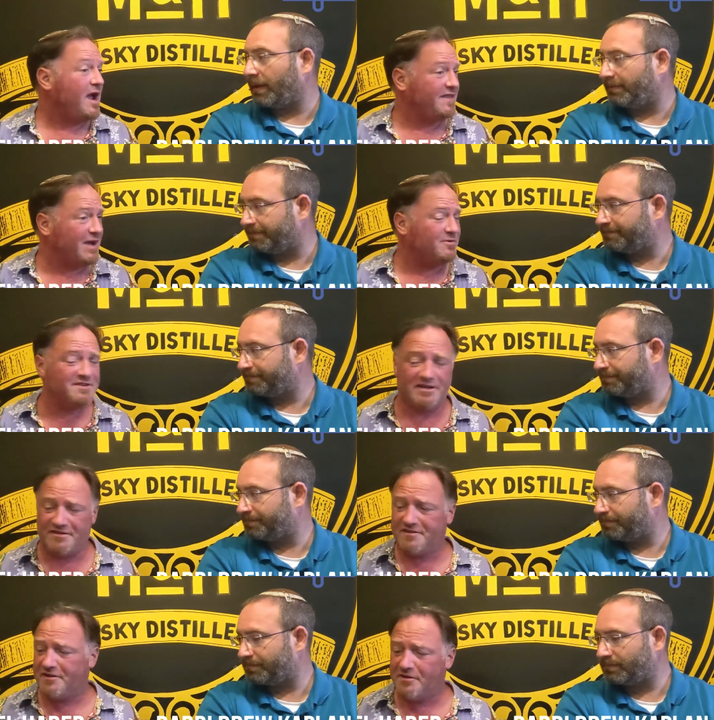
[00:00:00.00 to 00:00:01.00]
Speaker 1: Okay. And that was it
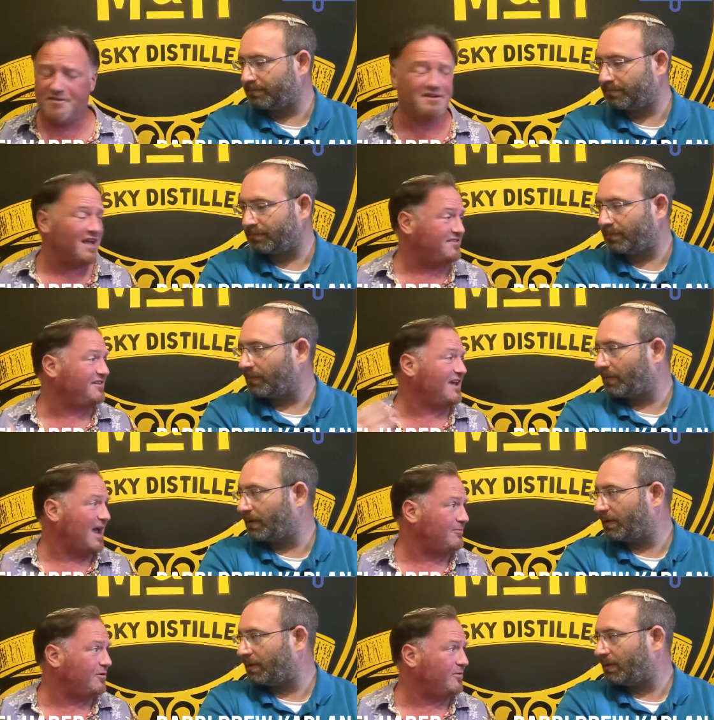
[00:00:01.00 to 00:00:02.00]
until the Dancing
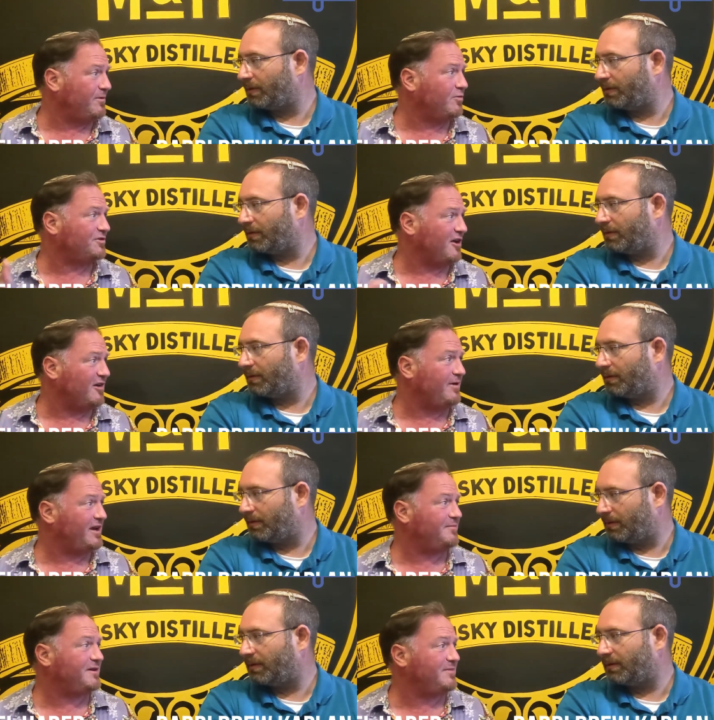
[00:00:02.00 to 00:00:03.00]
Camel opened. We'll talk
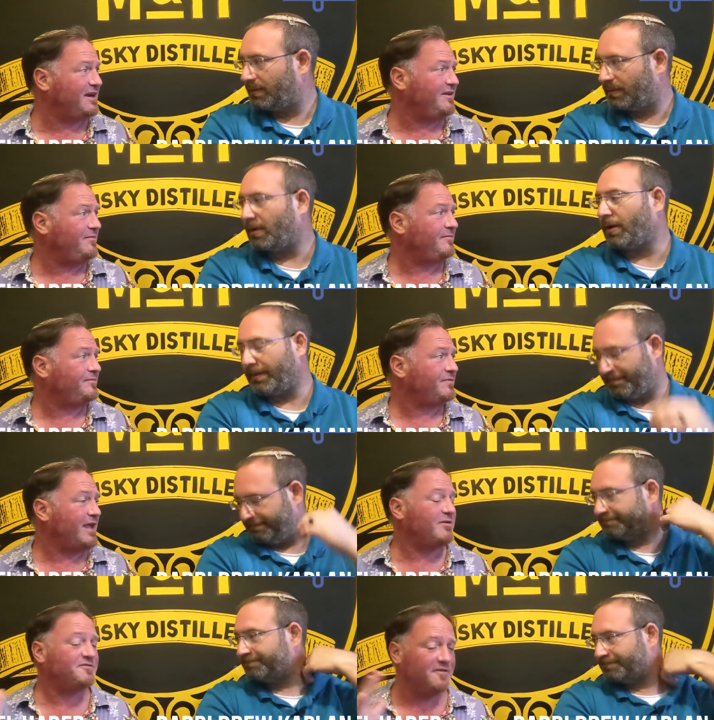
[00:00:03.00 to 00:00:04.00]
about him in a minute.
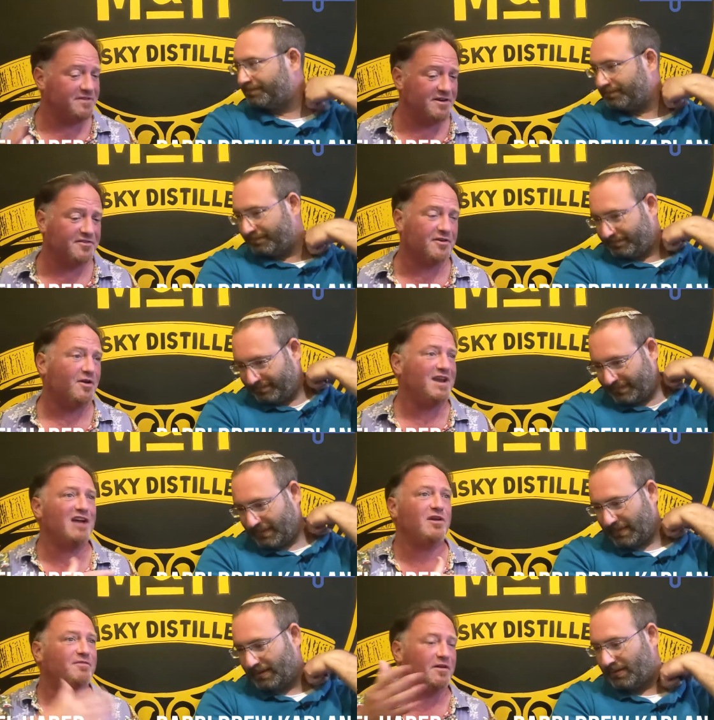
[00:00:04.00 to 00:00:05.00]
That was 15 years ago.
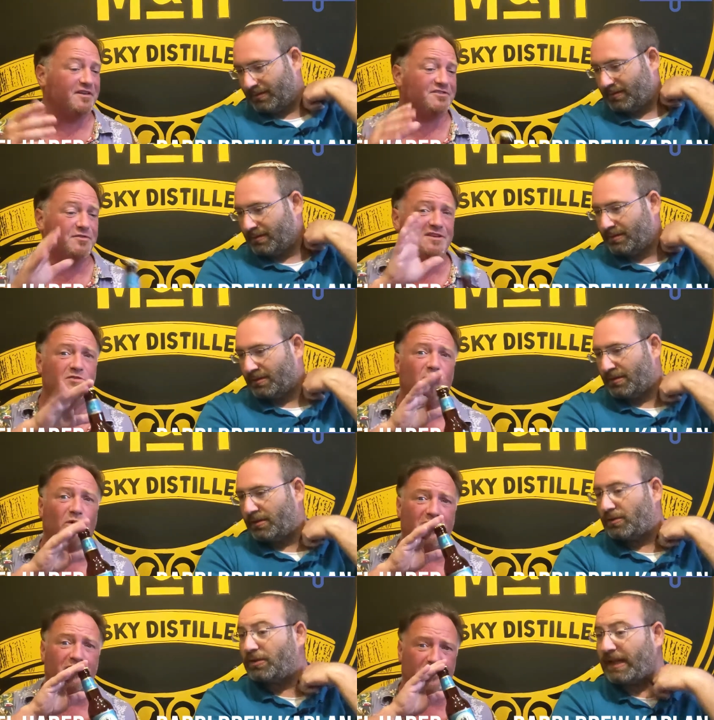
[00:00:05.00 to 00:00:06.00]
Now you have all this. So these are
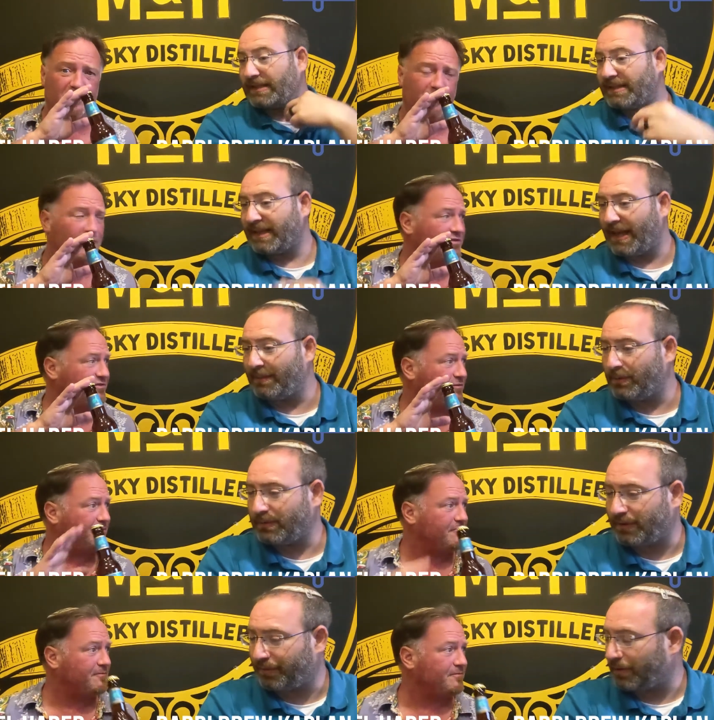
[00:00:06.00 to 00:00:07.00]
one of the, the Dancing Camel
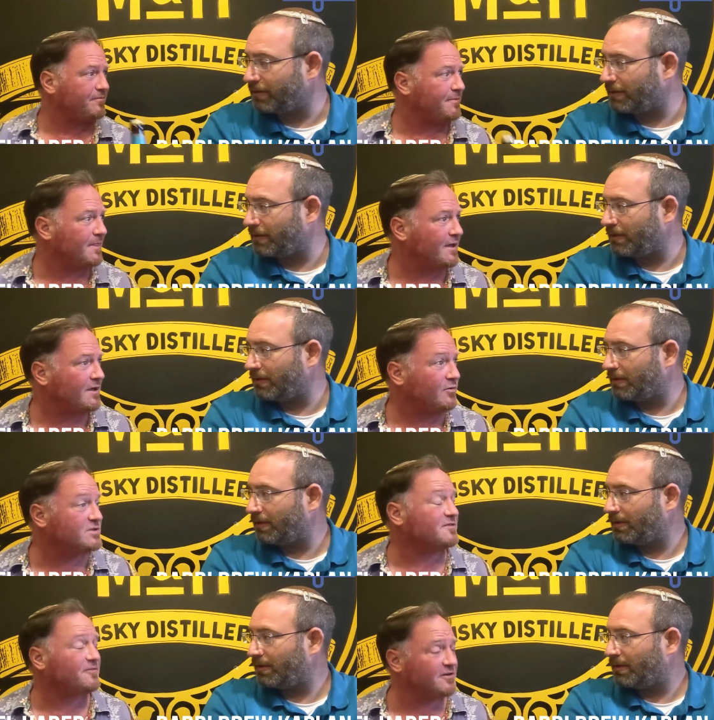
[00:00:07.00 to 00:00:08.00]
ones. was the first.
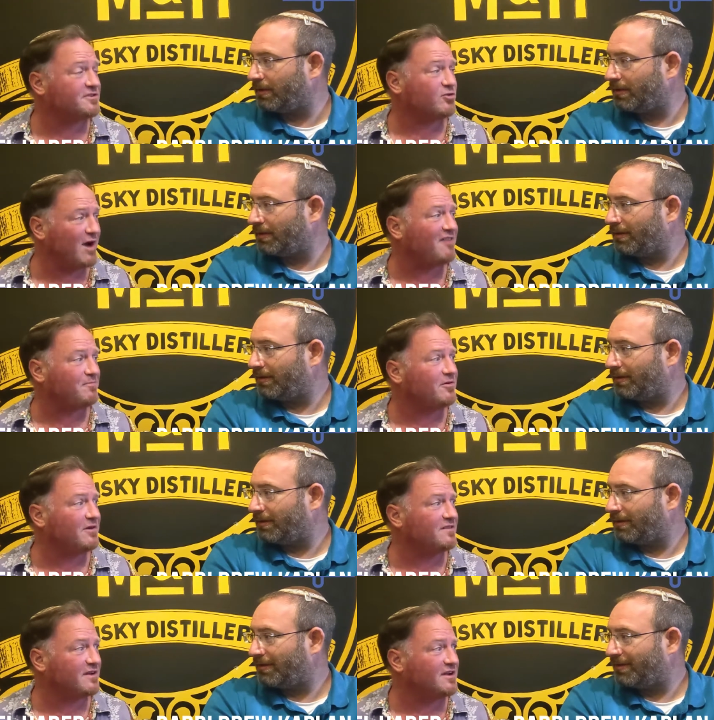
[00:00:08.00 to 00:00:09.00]
It was the first craft
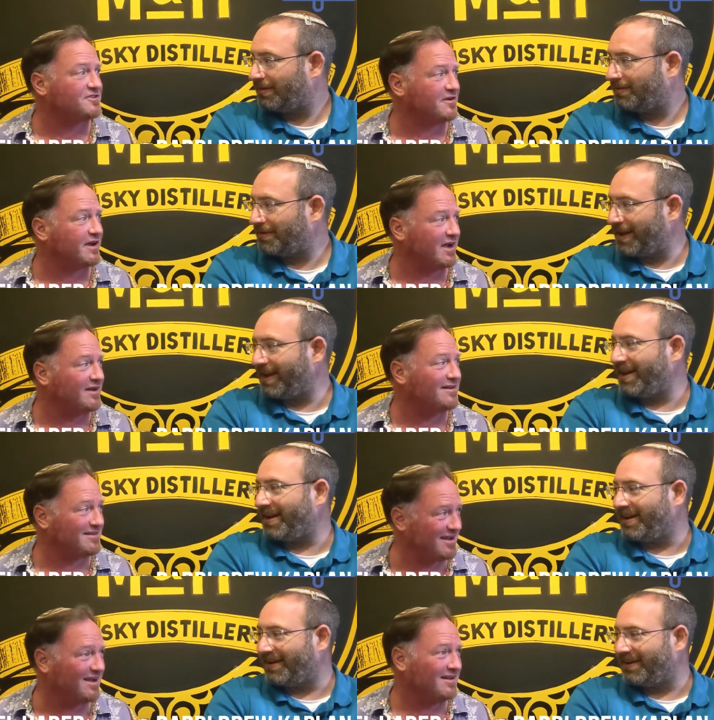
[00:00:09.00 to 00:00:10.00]
brewery in the country.
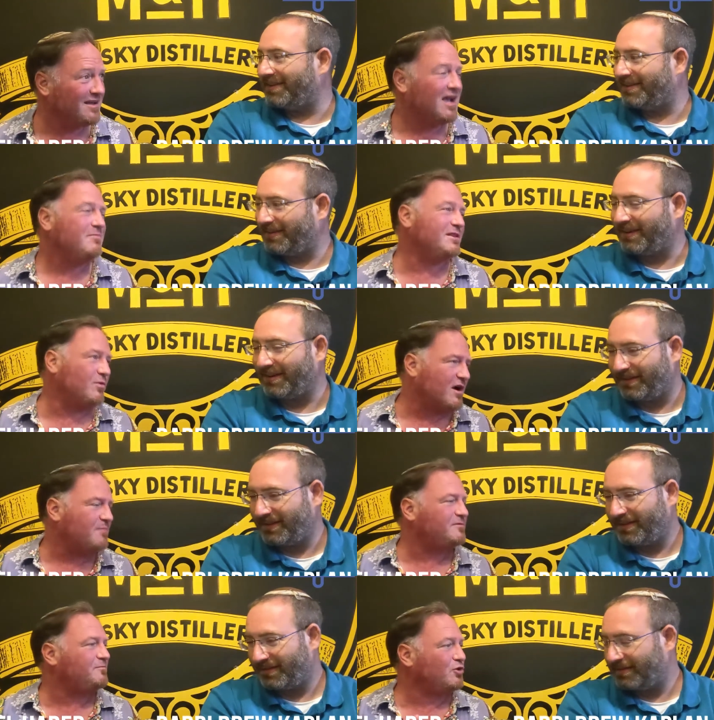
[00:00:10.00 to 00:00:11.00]
Wow. I mean, there
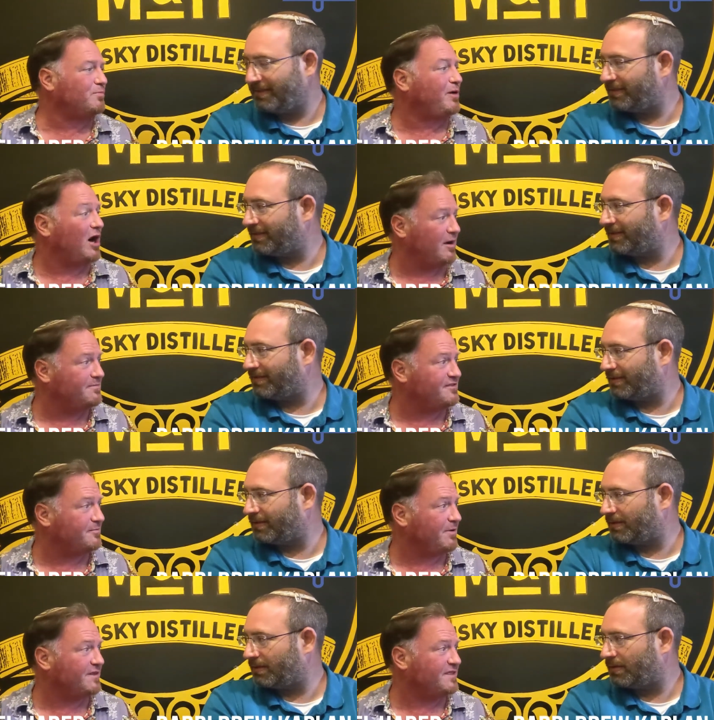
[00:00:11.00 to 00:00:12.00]
were a couple of brew
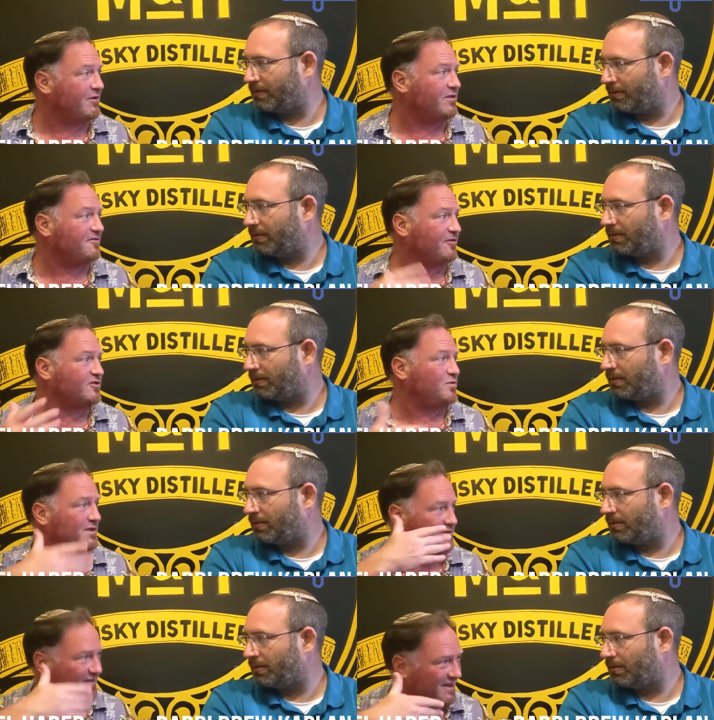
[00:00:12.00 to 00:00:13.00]
pubs, but they were the
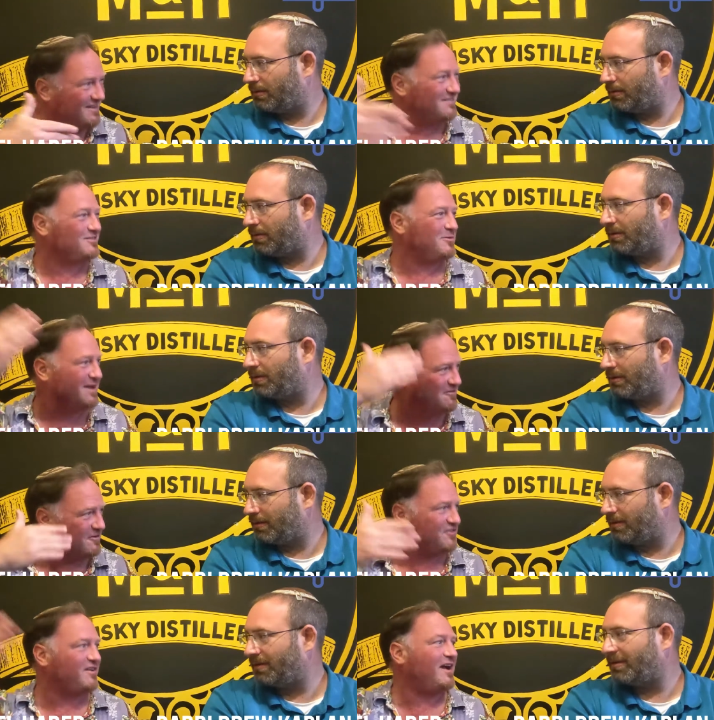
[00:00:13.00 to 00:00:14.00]
first one that was like doing
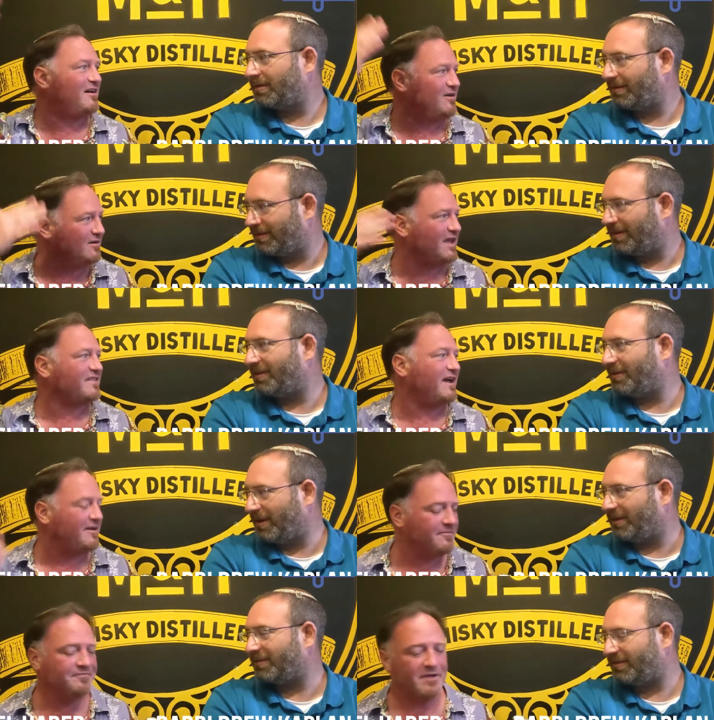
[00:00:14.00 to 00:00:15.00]
it for sale. Like, oh,
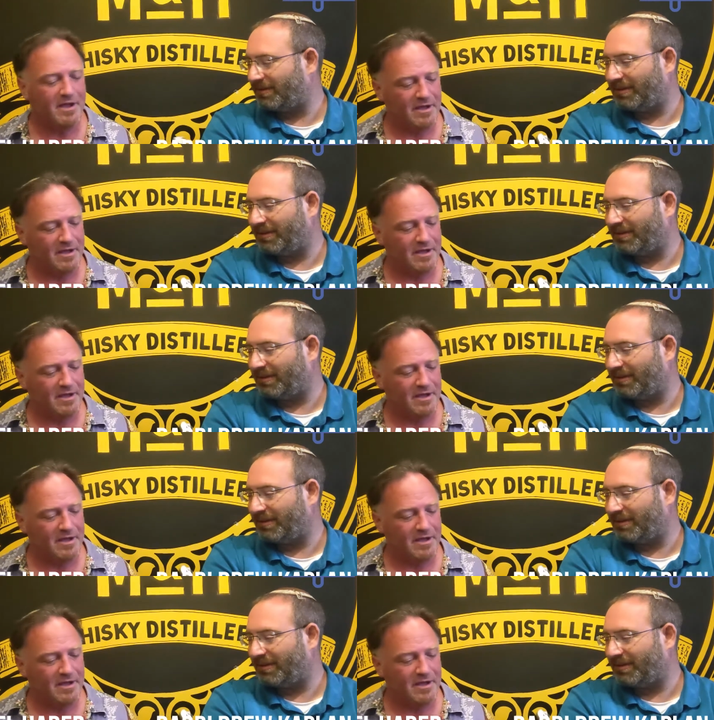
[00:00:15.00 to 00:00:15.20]
wow.